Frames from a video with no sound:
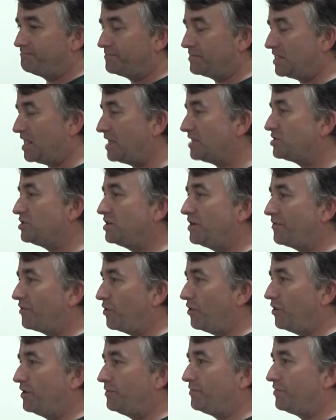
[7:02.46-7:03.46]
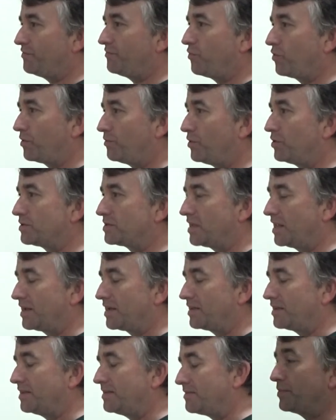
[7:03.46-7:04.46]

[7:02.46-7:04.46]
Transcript: things you never heard of before, most likely.